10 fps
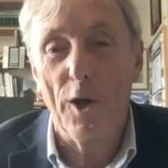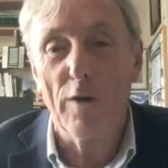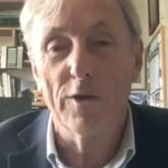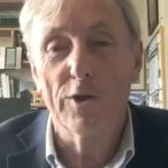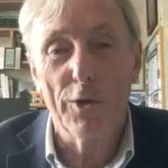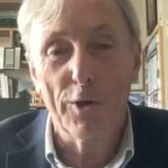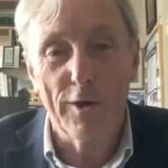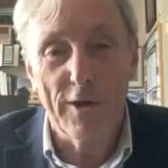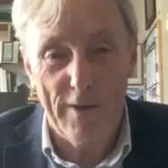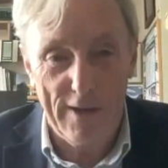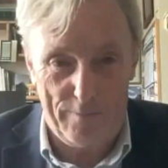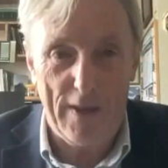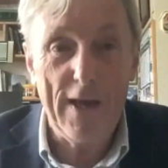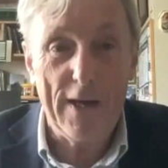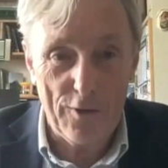overturned
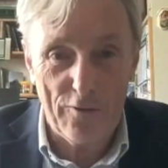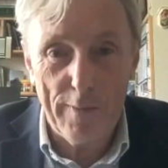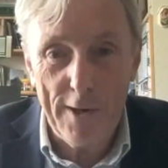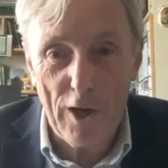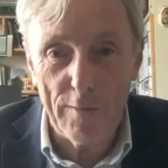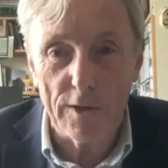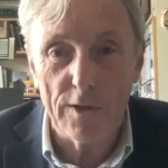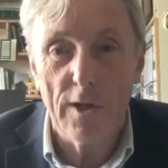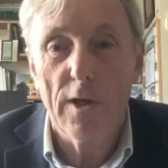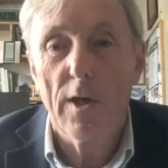acts of Parliament?